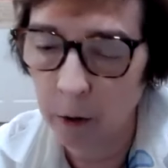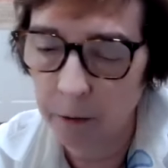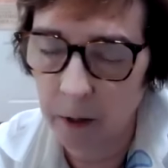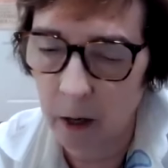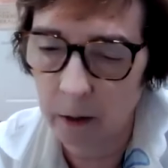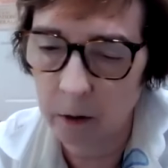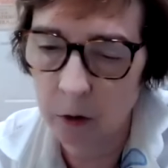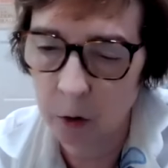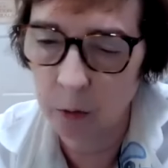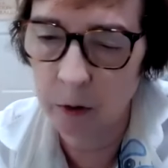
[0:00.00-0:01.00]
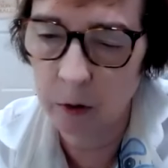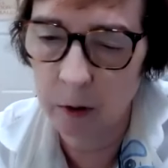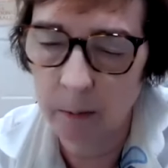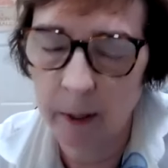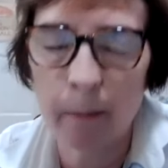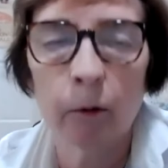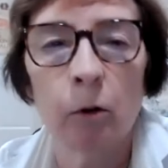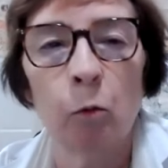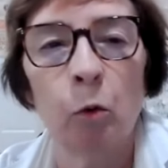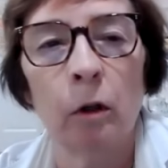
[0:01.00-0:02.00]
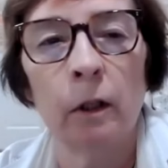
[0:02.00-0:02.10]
Orthodox students to be able to